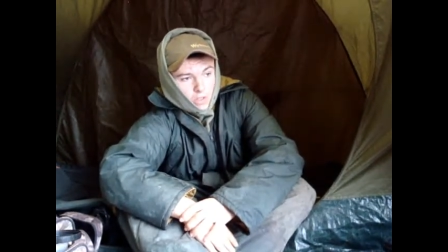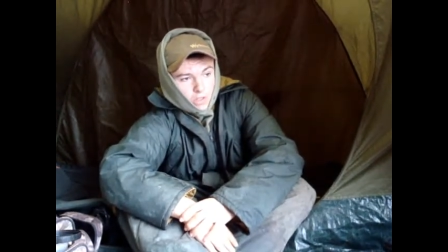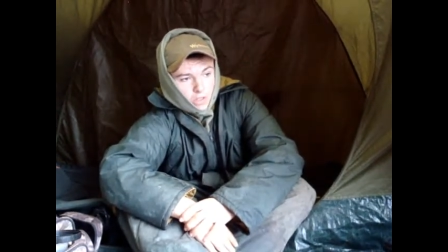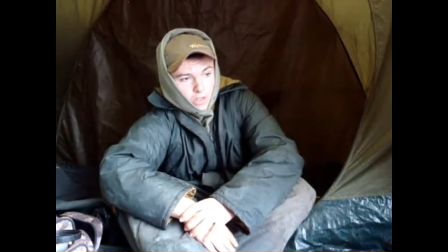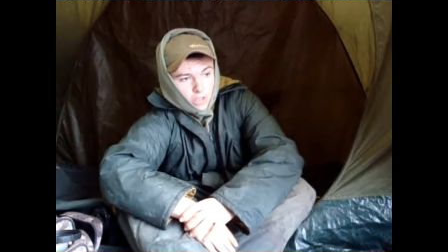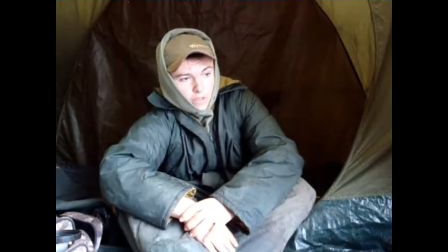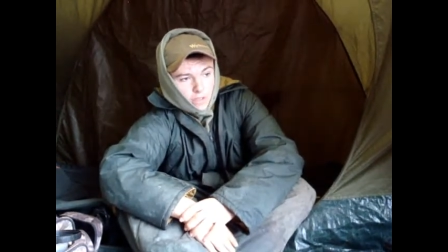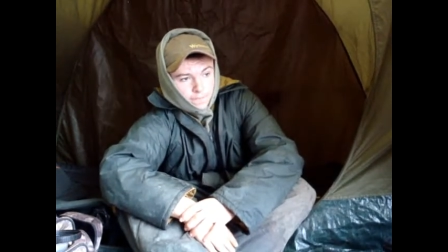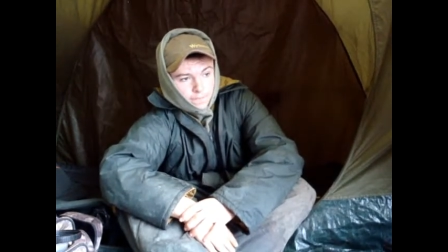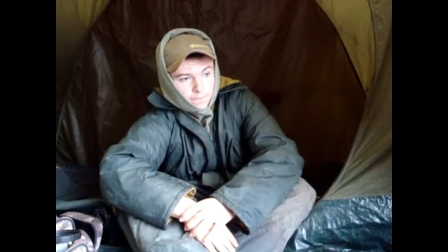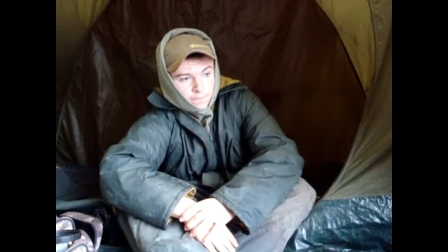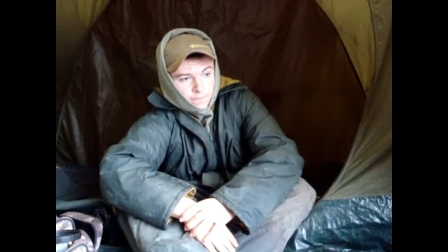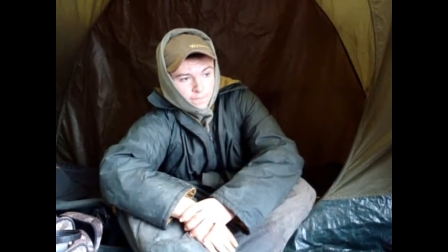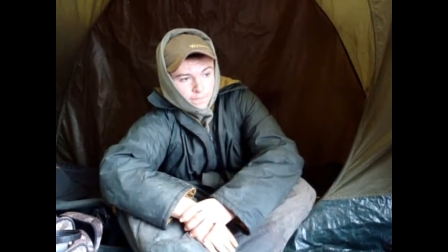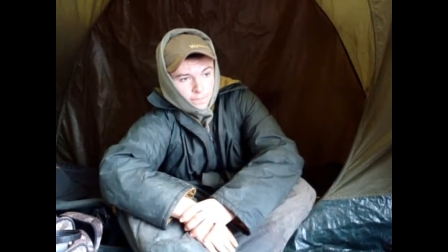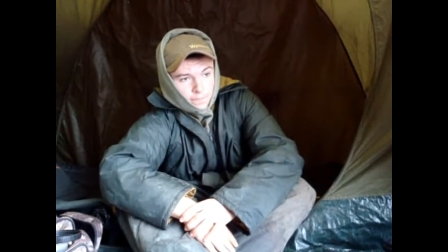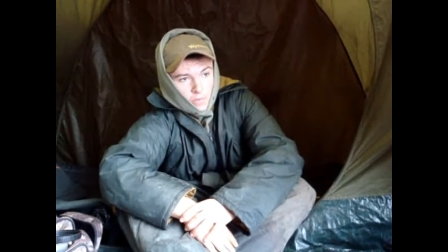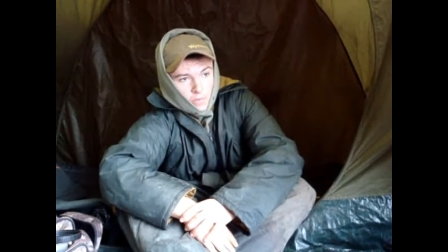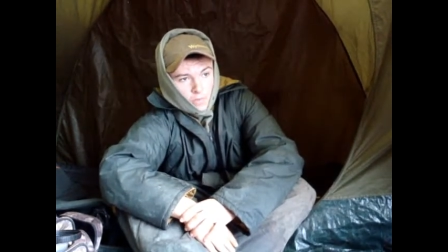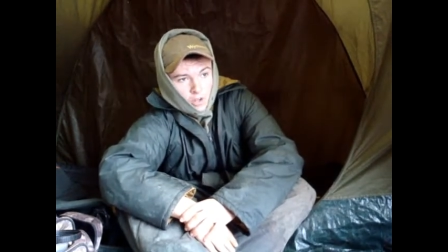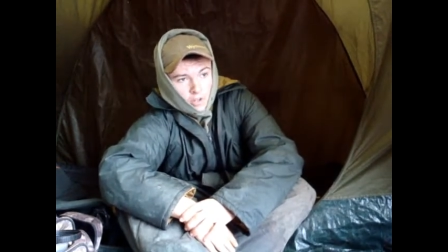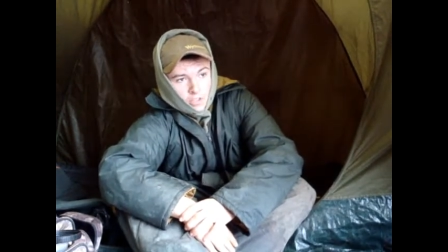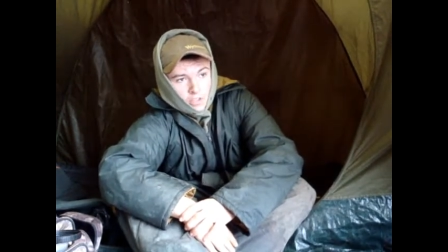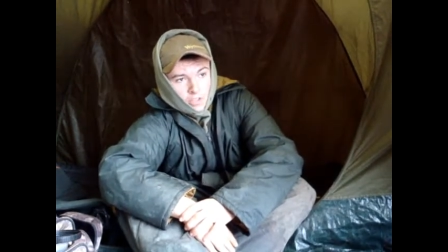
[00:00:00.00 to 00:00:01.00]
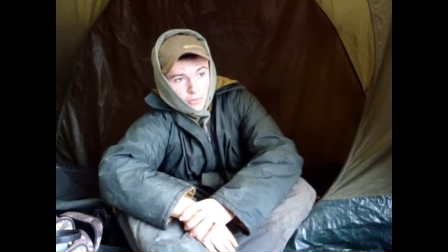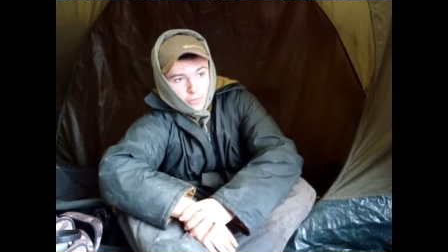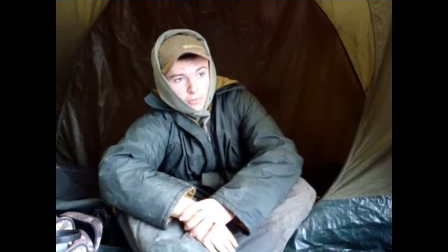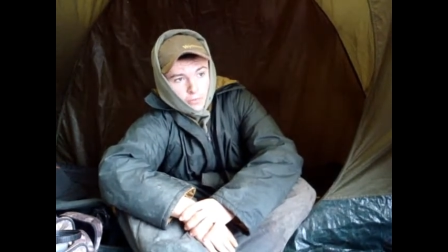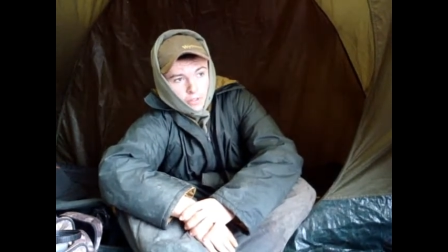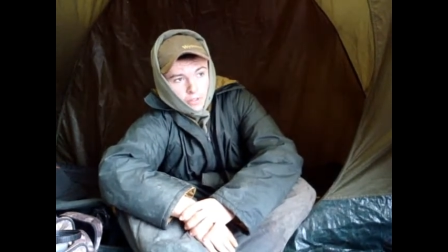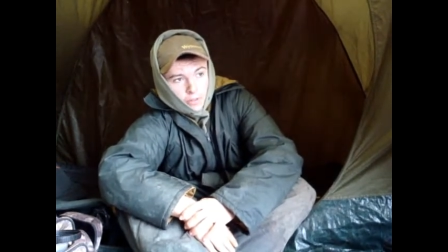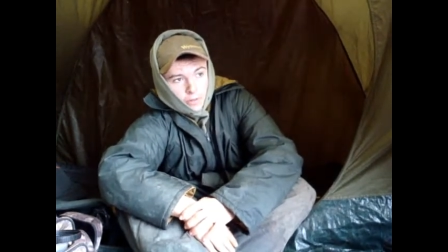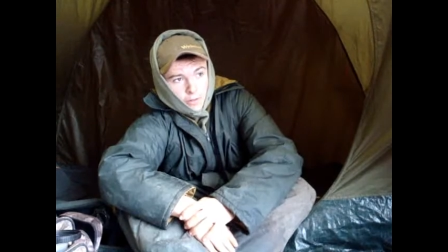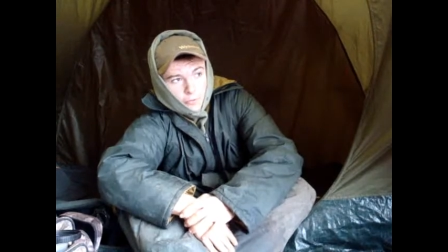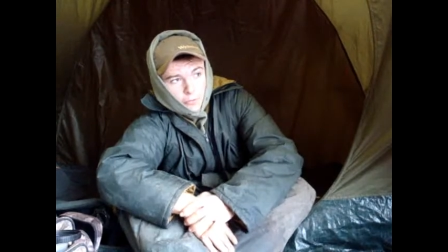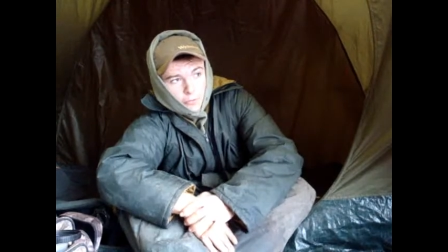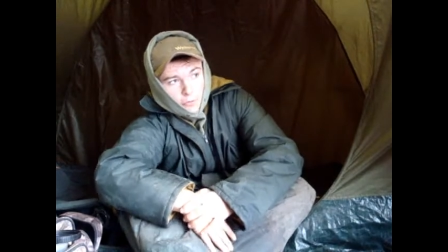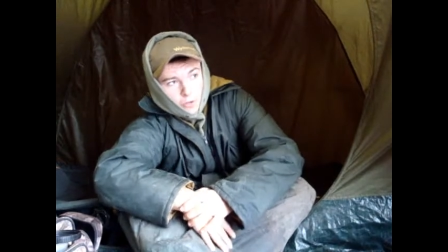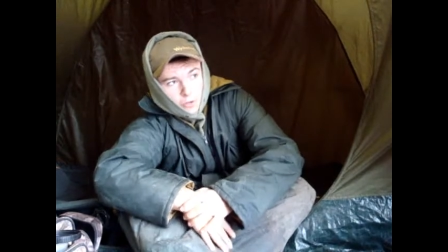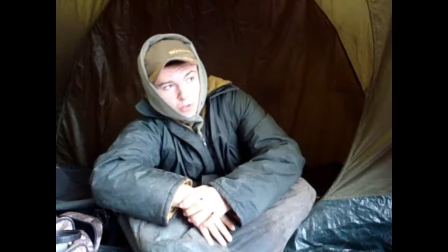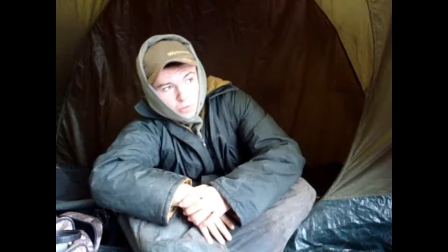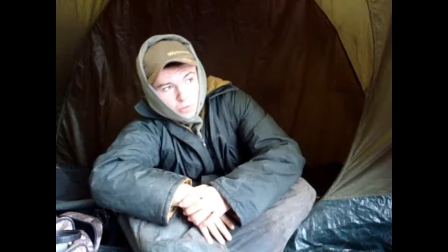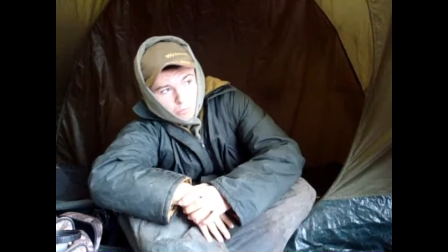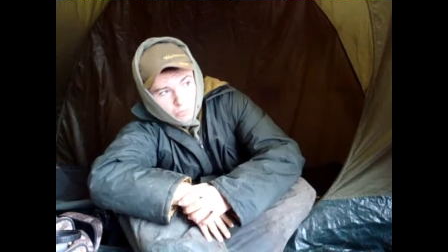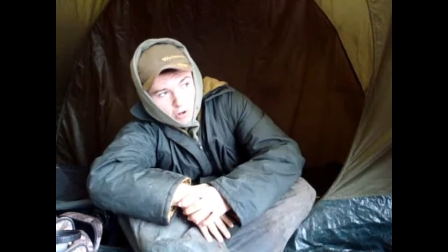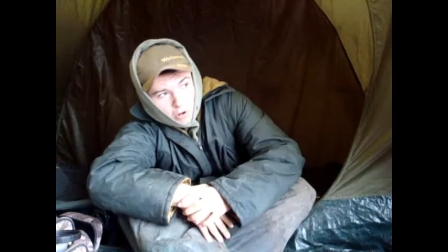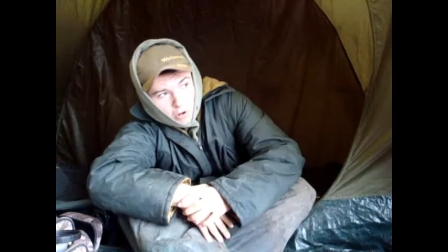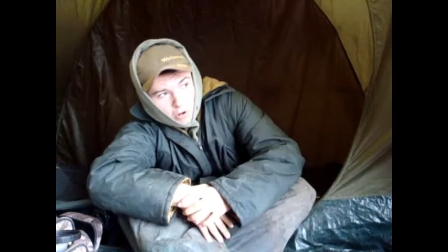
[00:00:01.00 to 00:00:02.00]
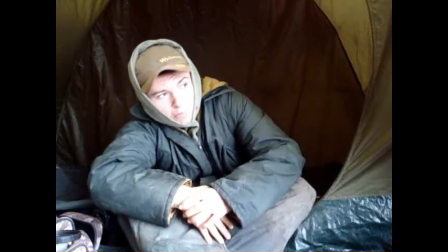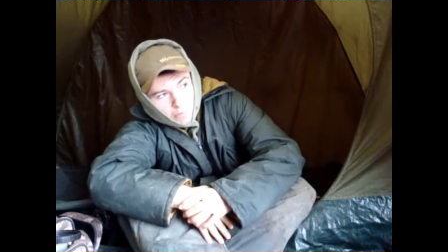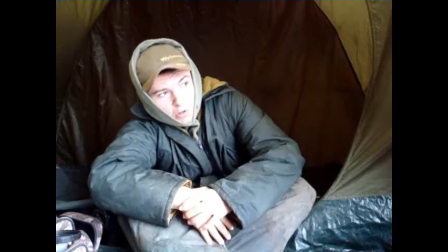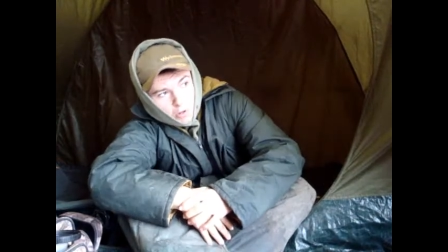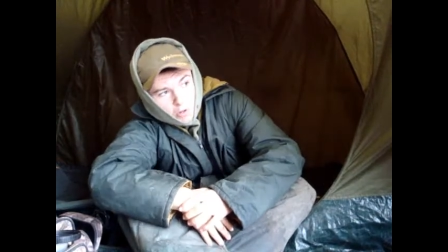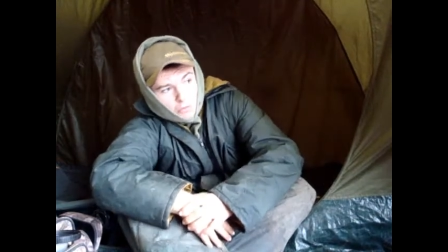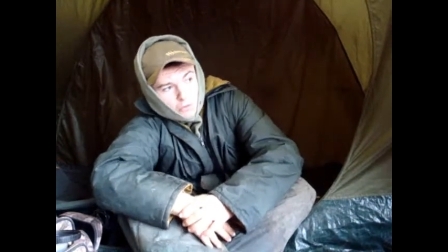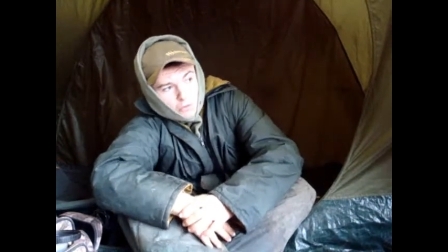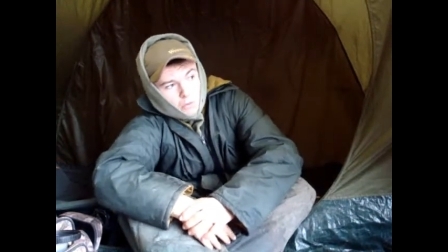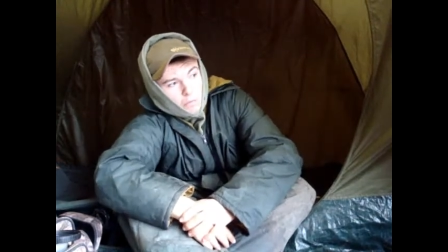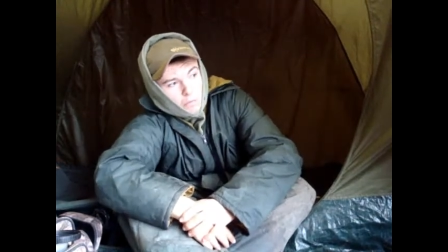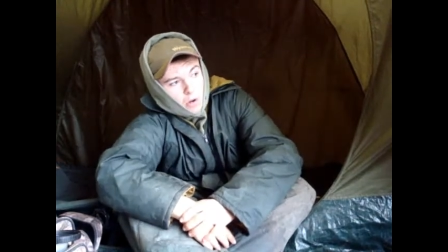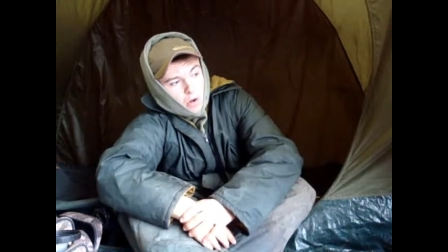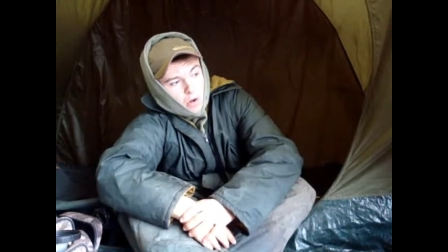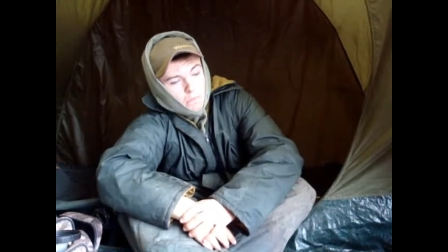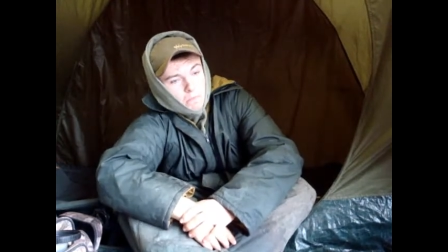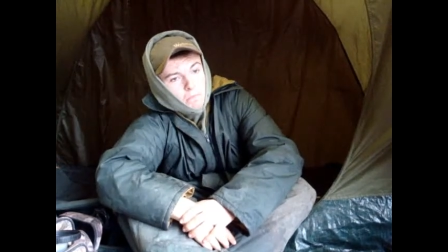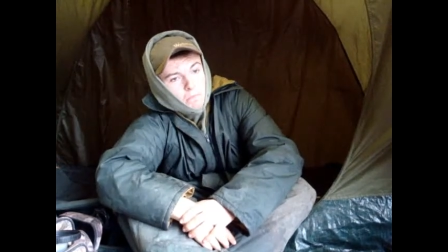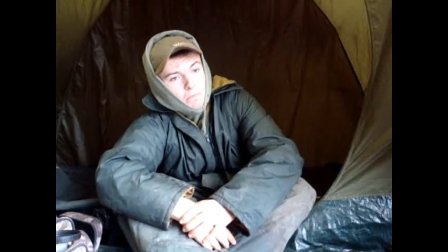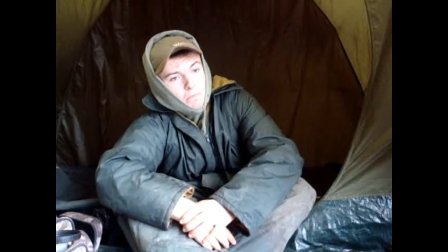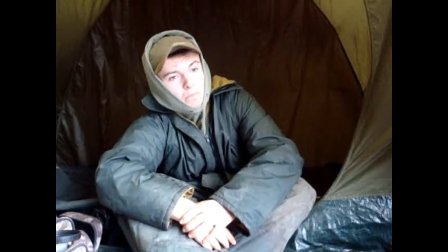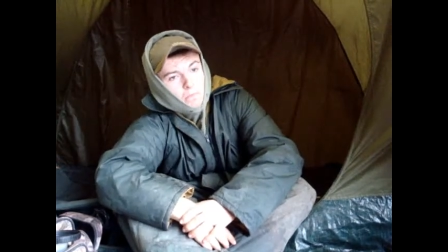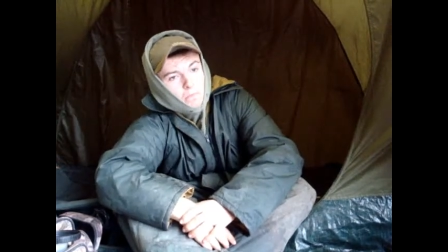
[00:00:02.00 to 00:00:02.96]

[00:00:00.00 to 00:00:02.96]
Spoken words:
I just think the fish might be off the bottom,